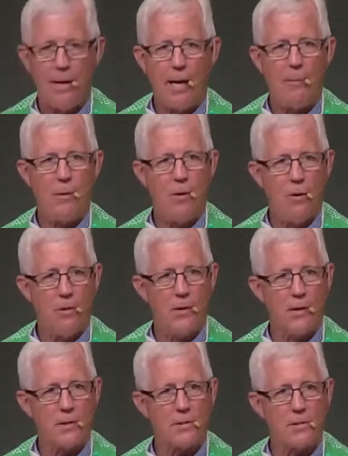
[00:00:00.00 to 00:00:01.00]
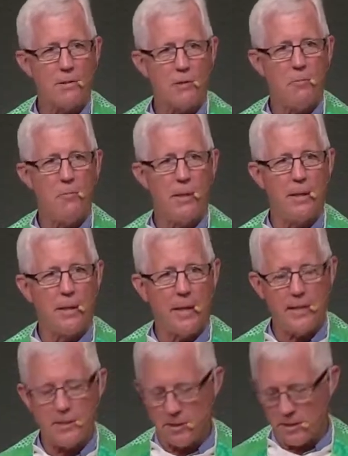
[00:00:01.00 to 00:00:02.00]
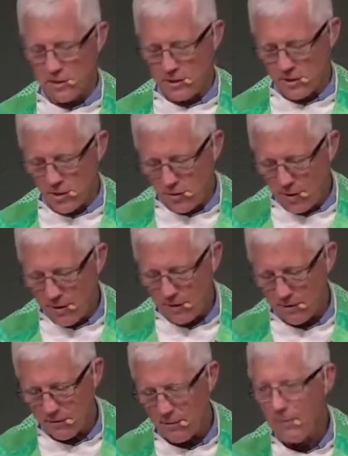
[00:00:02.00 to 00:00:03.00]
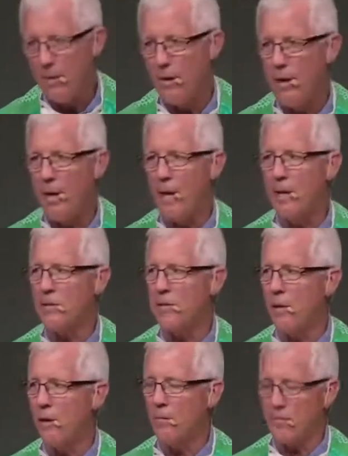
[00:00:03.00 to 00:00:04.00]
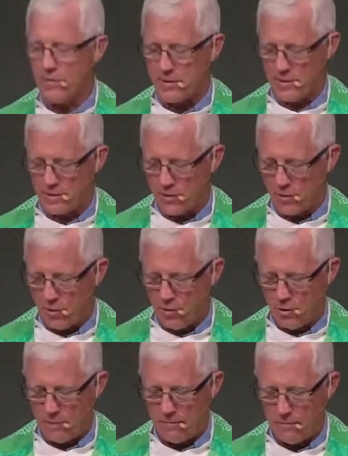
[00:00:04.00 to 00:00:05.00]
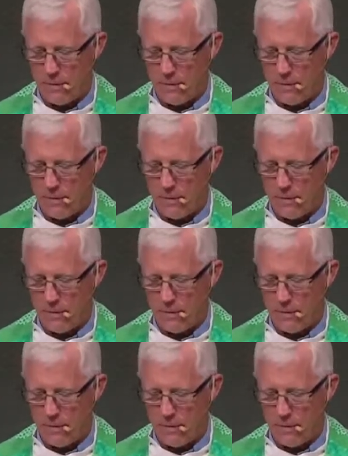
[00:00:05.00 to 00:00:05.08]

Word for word: And we know this: humiliation is destructive and it's harmful to the soul.